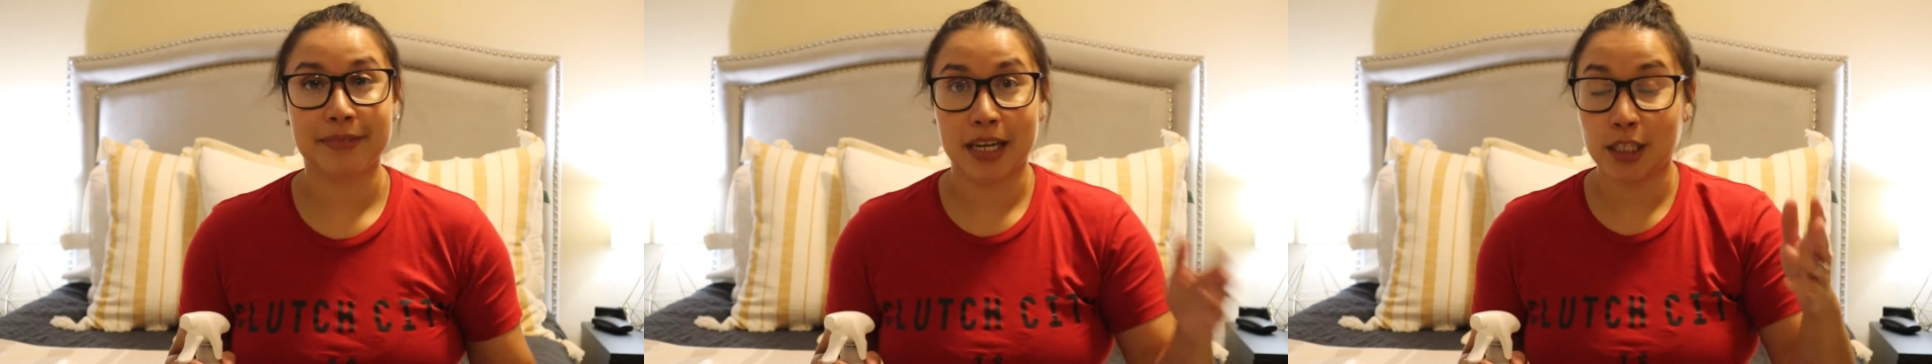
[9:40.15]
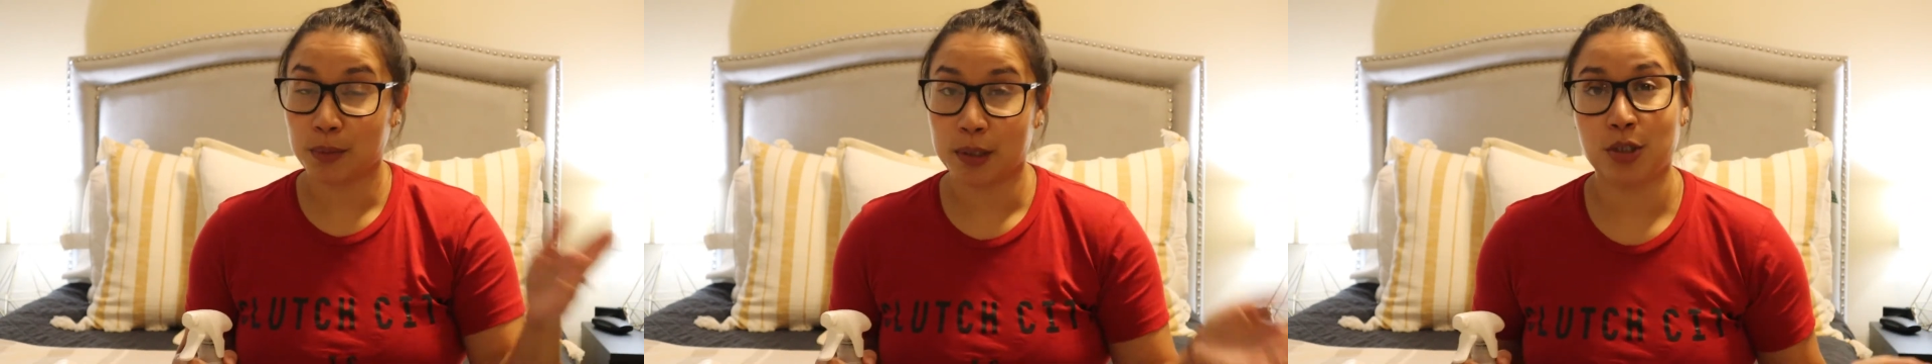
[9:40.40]

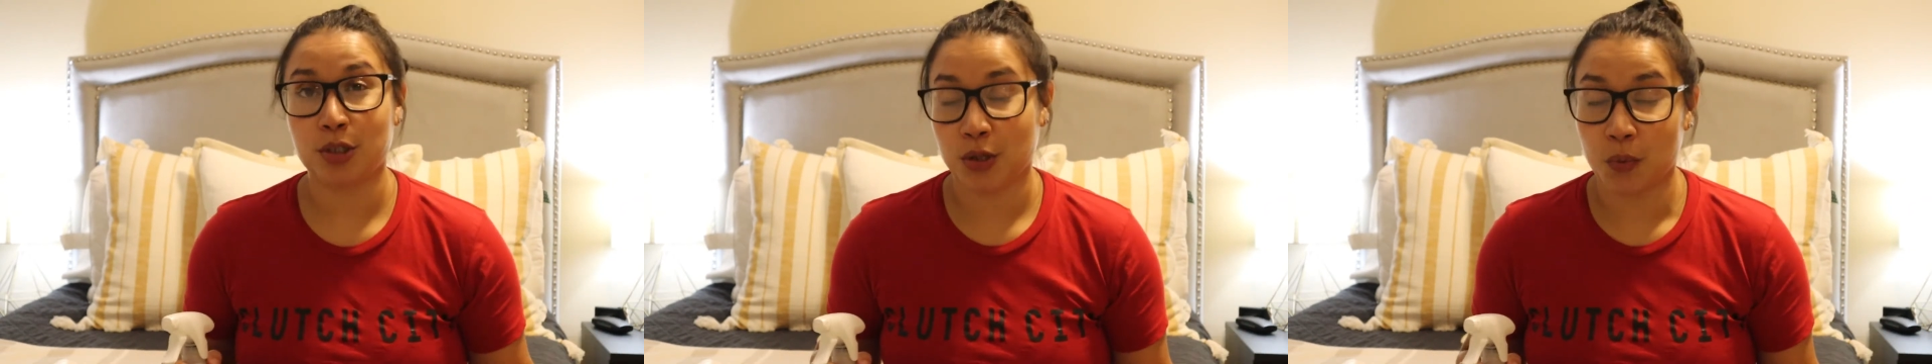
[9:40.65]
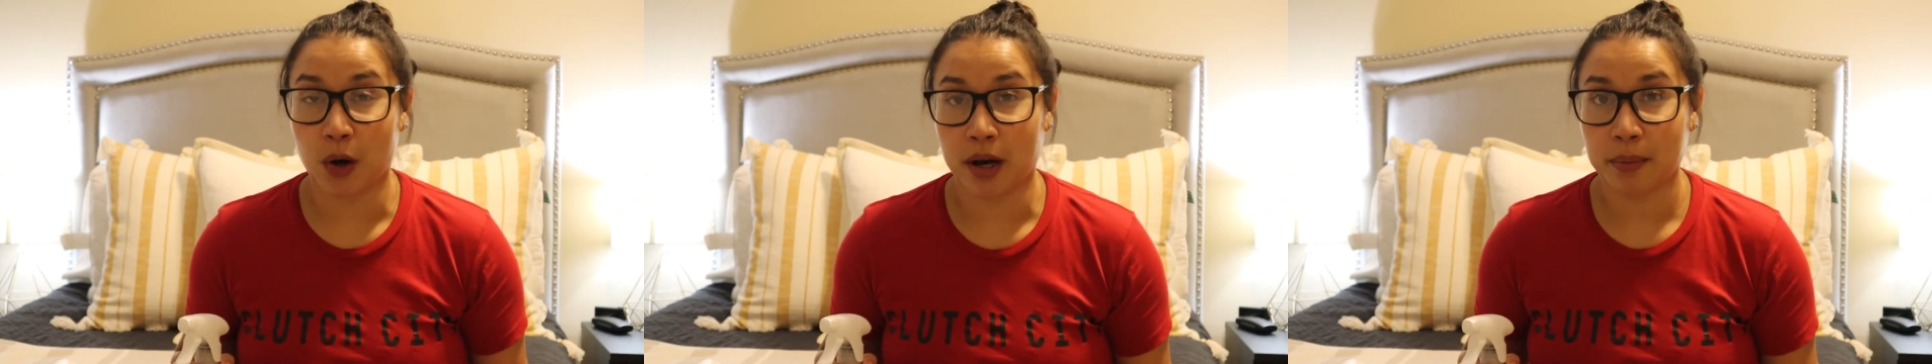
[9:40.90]
as much as
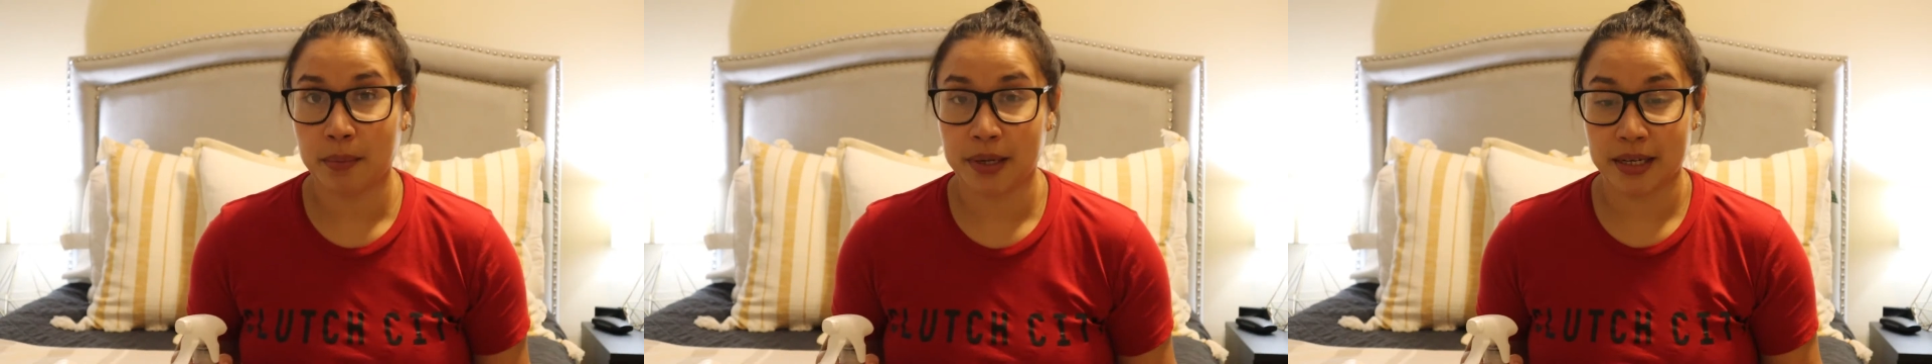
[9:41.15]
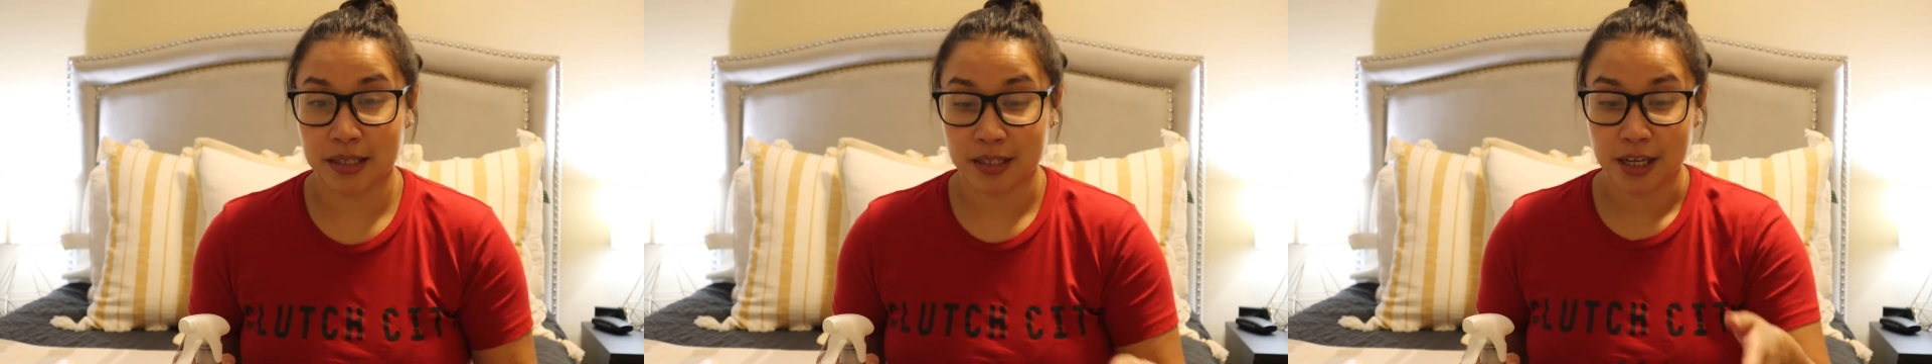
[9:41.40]
you want,
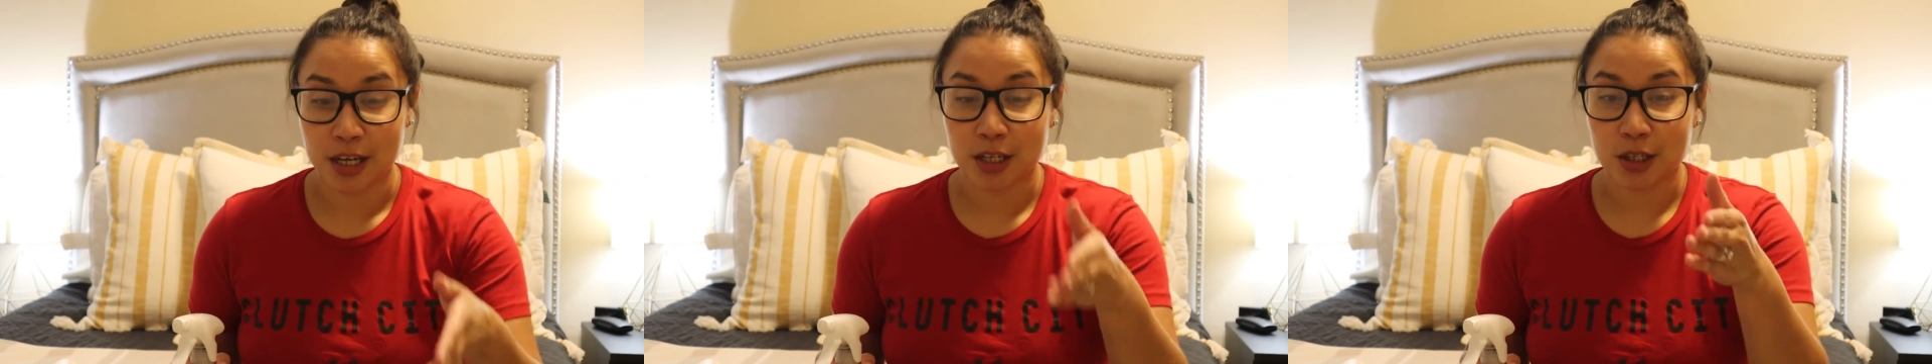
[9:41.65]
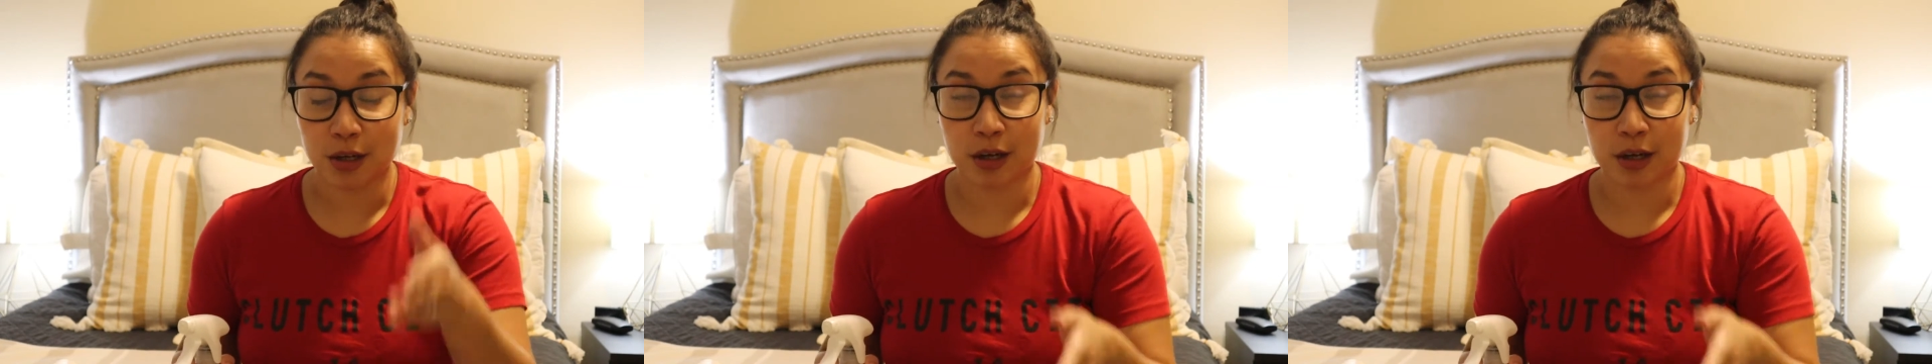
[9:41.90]
but as, as